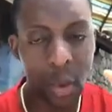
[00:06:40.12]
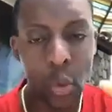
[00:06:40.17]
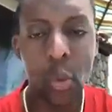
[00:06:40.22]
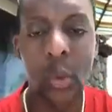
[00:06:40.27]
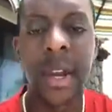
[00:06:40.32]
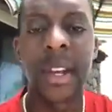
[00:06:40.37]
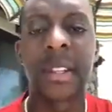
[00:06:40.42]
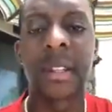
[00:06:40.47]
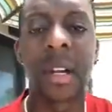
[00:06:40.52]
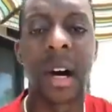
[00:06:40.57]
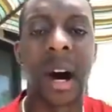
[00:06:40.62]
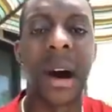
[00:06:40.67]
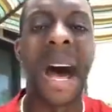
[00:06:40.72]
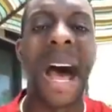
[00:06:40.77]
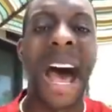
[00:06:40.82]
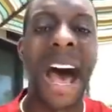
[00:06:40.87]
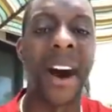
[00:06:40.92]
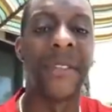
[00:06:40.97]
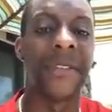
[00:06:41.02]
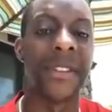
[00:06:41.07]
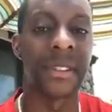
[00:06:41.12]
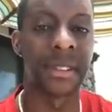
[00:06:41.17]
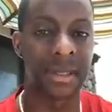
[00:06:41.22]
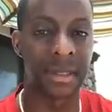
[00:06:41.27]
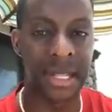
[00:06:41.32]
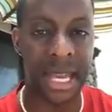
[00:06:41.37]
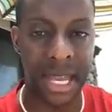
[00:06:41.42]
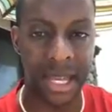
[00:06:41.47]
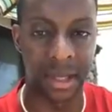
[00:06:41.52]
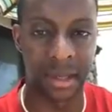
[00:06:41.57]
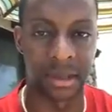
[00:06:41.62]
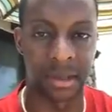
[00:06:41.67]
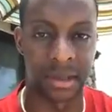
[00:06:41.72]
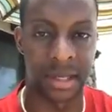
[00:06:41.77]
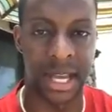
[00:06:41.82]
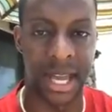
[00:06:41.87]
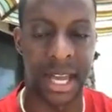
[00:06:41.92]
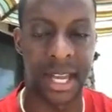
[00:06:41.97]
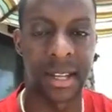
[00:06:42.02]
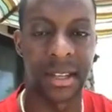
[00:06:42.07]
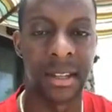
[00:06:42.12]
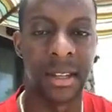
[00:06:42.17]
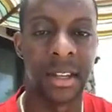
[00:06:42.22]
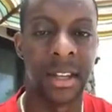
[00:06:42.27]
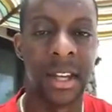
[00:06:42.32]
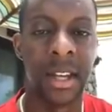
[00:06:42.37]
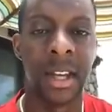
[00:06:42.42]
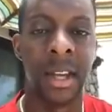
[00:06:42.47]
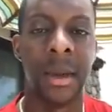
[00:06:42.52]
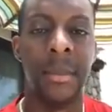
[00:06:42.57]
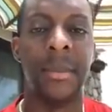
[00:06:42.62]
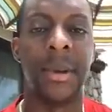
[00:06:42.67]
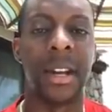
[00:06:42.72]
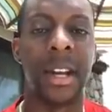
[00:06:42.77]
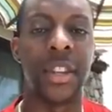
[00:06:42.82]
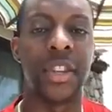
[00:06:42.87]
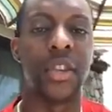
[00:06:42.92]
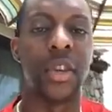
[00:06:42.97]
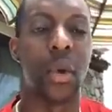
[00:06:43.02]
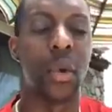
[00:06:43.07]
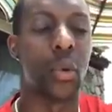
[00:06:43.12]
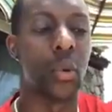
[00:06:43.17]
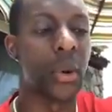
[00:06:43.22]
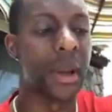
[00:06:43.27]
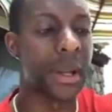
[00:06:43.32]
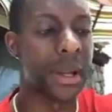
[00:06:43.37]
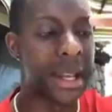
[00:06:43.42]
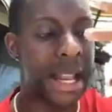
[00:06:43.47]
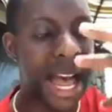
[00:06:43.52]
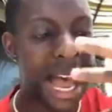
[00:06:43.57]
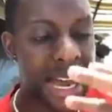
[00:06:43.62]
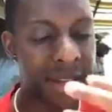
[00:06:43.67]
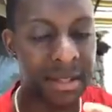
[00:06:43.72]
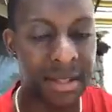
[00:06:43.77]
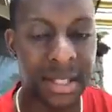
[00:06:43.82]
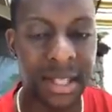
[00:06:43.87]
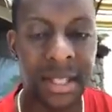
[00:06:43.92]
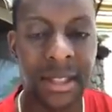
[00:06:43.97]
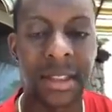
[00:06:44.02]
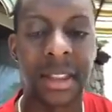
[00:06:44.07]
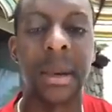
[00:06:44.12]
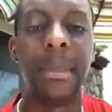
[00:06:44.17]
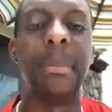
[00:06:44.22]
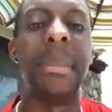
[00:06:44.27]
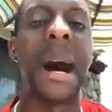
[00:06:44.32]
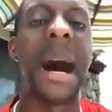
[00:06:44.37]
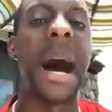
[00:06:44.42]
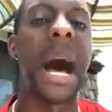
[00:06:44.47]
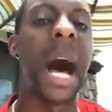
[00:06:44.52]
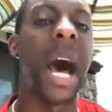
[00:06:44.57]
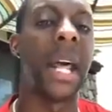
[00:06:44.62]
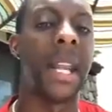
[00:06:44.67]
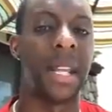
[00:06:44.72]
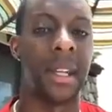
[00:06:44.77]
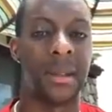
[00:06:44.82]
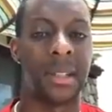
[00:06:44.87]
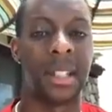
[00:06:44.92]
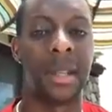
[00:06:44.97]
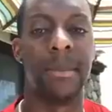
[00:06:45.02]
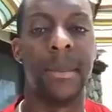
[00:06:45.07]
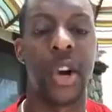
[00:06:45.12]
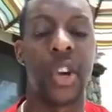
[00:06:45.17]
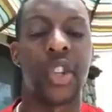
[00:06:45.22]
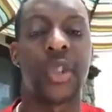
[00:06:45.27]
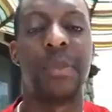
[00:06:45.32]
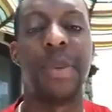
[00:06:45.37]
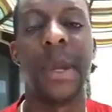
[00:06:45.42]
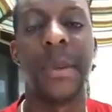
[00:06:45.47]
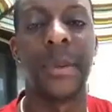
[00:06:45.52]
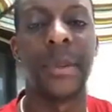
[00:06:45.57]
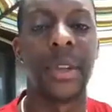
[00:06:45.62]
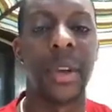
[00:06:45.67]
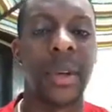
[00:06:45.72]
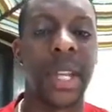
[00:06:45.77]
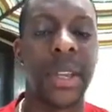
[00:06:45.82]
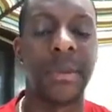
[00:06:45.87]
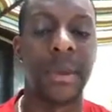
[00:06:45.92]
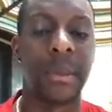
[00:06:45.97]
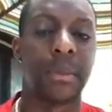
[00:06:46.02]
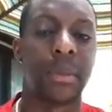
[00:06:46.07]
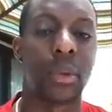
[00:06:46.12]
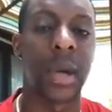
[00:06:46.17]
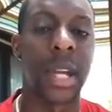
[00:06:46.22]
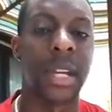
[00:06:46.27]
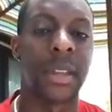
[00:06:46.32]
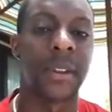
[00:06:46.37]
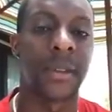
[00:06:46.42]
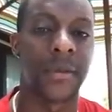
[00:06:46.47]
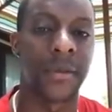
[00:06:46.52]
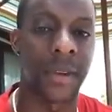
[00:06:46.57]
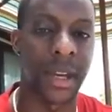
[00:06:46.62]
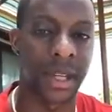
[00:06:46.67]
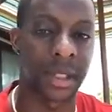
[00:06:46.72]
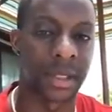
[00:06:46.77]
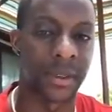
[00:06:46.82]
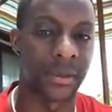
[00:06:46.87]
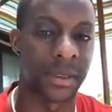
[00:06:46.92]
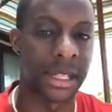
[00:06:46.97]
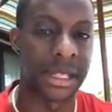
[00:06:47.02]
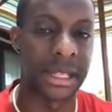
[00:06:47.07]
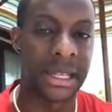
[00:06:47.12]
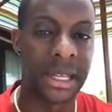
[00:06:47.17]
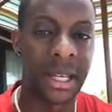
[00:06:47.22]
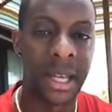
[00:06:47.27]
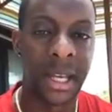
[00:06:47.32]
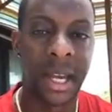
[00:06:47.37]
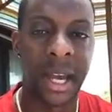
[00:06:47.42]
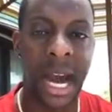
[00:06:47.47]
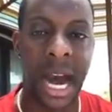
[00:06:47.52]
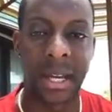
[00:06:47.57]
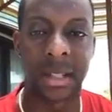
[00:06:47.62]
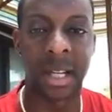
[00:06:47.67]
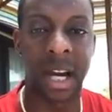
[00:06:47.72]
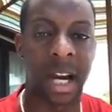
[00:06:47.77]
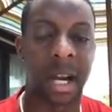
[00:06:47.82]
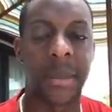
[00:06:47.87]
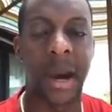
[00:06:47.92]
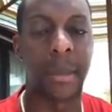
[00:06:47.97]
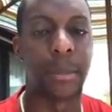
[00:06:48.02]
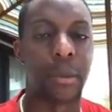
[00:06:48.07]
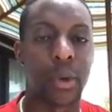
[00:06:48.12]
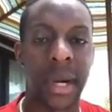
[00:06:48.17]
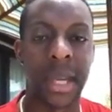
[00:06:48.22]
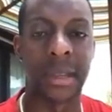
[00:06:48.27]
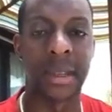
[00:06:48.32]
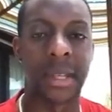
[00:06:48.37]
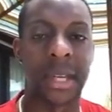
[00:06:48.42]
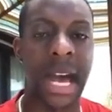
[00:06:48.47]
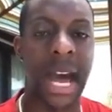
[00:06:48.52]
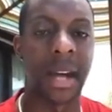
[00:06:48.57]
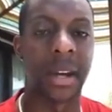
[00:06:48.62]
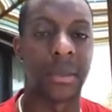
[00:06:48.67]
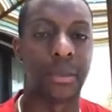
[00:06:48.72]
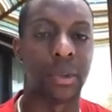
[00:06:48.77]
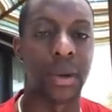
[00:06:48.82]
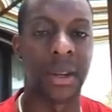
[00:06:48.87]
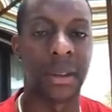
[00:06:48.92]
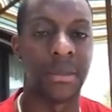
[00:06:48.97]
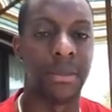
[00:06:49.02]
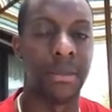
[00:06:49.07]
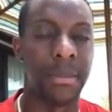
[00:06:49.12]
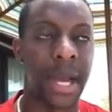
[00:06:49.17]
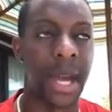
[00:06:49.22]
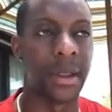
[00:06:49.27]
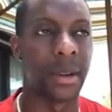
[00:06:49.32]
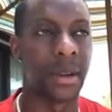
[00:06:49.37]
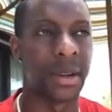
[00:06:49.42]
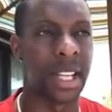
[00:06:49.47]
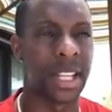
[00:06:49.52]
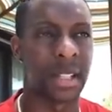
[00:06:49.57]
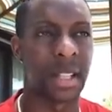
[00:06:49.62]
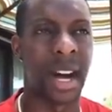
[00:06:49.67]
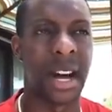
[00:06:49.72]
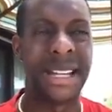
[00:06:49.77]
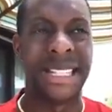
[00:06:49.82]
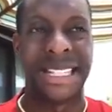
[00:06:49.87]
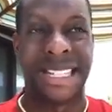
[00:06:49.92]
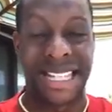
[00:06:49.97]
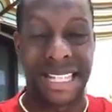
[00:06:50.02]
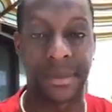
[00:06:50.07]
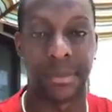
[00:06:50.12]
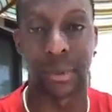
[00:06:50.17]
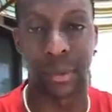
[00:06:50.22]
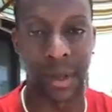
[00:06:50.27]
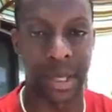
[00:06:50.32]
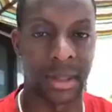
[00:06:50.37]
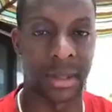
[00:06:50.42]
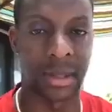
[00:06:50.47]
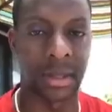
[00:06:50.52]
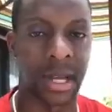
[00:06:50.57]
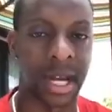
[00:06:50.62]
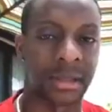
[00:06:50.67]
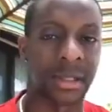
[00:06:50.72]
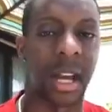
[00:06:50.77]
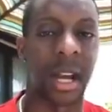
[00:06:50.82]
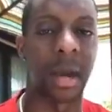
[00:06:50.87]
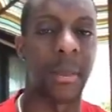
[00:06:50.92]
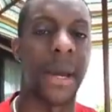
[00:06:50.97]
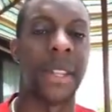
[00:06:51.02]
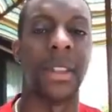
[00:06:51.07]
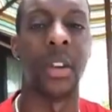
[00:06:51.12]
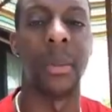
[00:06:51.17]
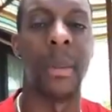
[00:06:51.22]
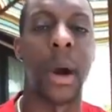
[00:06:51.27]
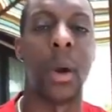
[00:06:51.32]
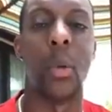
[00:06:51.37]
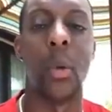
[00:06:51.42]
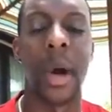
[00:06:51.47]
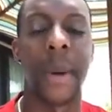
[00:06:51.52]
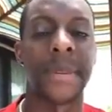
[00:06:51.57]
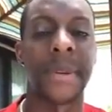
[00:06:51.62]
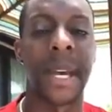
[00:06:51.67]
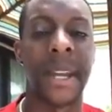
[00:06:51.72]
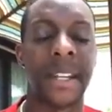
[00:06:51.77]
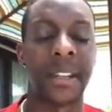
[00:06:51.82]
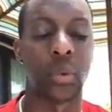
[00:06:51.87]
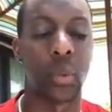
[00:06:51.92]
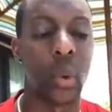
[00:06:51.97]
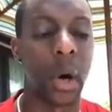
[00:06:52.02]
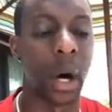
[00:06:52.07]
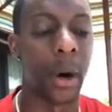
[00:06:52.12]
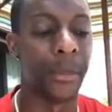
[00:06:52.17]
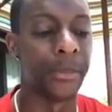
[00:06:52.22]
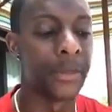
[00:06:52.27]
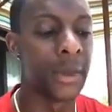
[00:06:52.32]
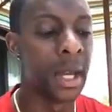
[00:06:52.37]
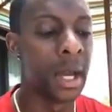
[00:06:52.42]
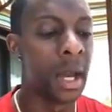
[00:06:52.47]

what is called alpha state, okay? Because you're relaxing the body. See, most people don't even breathe effectively. I talk about breathing, how to breathe better. It's called deep breathing. I talk about that on my website as well.